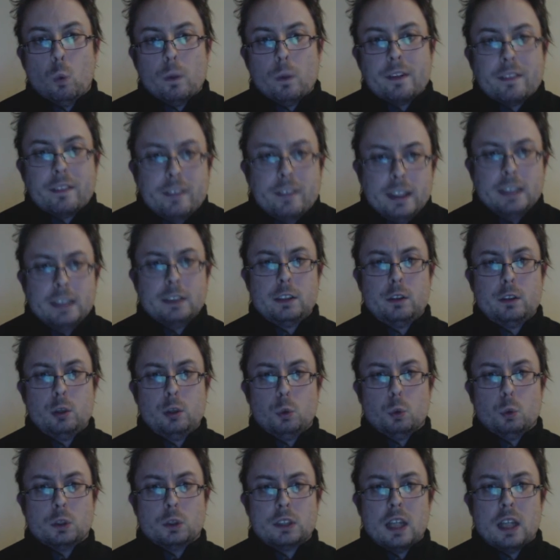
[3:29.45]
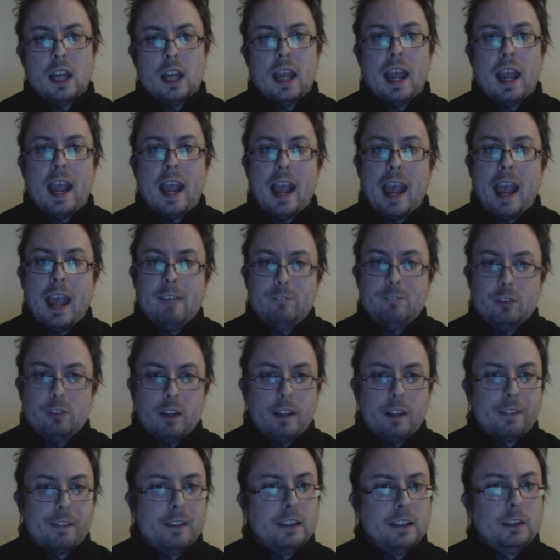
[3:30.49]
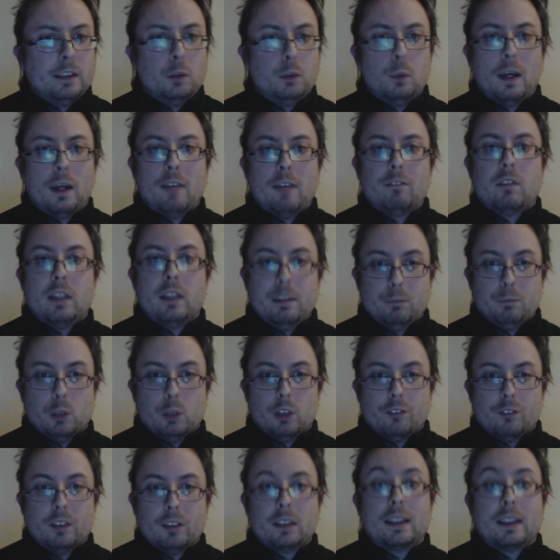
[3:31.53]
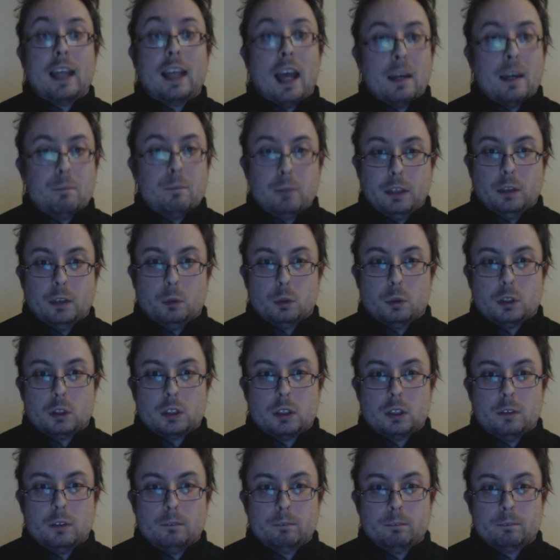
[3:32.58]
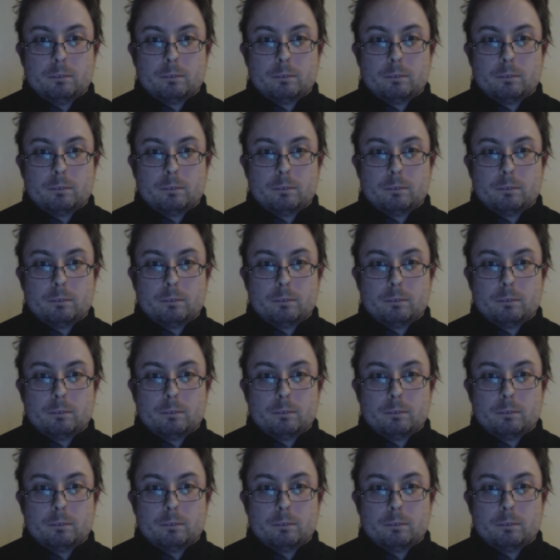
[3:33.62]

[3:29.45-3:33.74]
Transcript: With these tools, everything you have dreamed of can be yours.